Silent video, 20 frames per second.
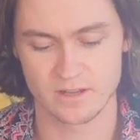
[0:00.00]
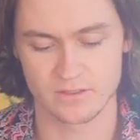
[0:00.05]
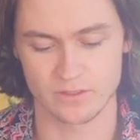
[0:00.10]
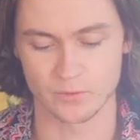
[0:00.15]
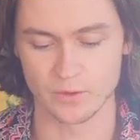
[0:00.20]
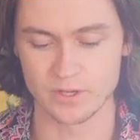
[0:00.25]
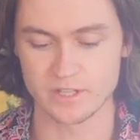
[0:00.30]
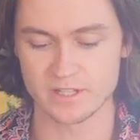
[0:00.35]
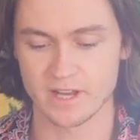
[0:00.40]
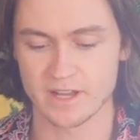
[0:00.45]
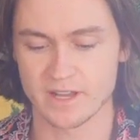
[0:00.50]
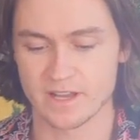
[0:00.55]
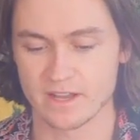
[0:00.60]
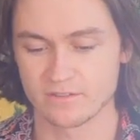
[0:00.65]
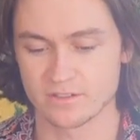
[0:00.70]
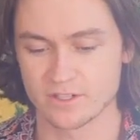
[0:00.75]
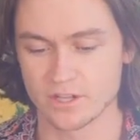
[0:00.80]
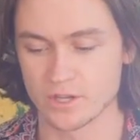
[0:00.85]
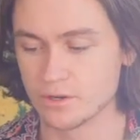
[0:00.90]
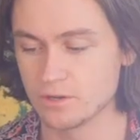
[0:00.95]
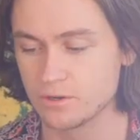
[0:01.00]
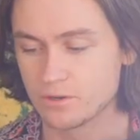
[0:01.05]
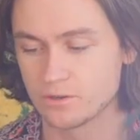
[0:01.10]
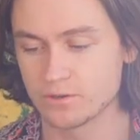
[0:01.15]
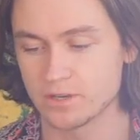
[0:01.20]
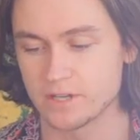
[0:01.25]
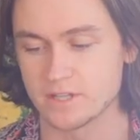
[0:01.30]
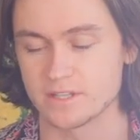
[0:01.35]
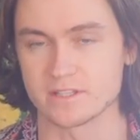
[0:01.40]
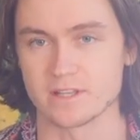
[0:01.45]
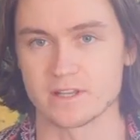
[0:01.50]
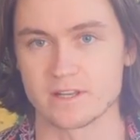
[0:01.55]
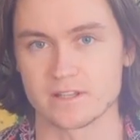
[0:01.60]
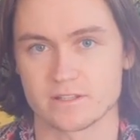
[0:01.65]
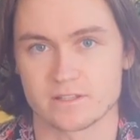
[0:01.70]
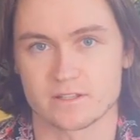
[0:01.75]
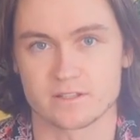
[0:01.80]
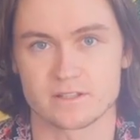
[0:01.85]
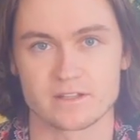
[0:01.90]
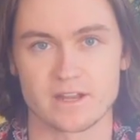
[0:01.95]
The reason I have two is that
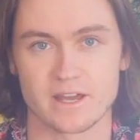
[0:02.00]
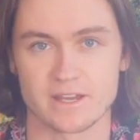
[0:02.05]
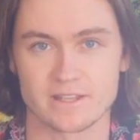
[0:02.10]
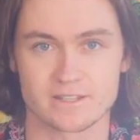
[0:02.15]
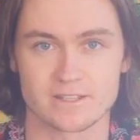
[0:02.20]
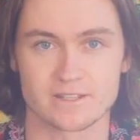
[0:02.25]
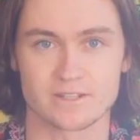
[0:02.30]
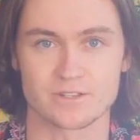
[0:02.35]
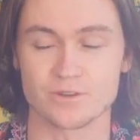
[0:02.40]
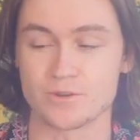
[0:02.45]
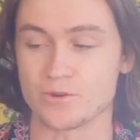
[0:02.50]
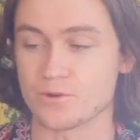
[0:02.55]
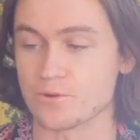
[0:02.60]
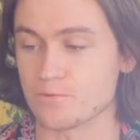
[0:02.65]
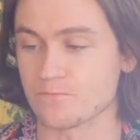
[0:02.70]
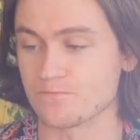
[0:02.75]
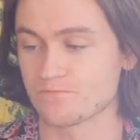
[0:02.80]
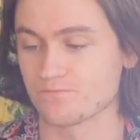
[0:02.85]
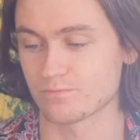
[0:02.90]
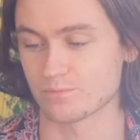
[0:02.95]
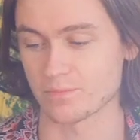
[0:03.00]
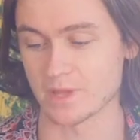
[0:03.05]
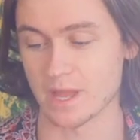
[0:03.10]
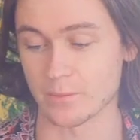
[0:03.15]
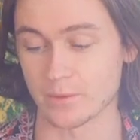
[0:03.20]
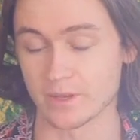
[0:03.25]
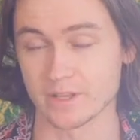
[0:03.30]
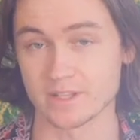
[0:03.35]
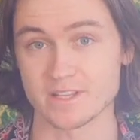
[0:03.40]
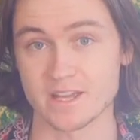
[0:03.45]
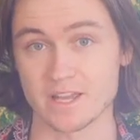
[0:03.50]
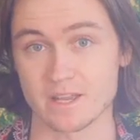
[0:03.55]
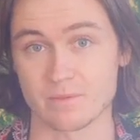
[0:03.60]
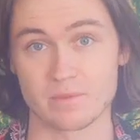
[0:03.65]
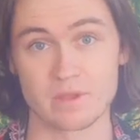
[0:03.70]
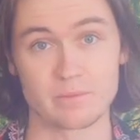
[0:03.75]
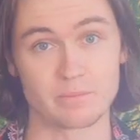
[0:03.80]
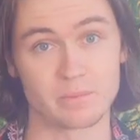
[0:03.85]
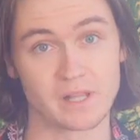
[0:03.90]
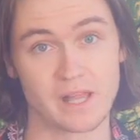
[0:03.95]
it's just nice to be able to
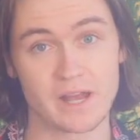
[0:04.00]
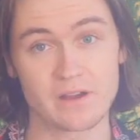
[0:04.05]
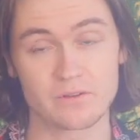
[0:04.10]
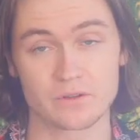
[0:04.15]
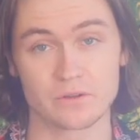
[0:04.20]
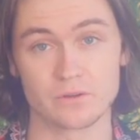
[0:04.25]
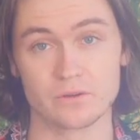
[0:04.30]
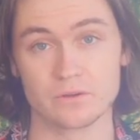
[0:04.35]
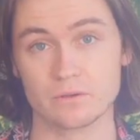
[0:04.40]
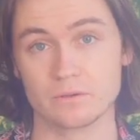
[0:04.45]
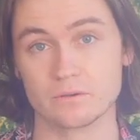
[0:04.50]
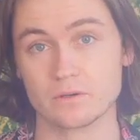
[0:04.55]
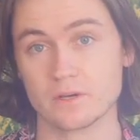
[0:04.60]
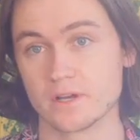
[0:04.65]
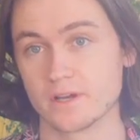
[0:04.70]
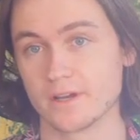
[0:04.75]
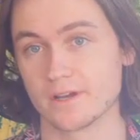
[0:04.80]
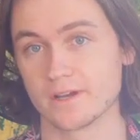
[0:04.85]
take people out who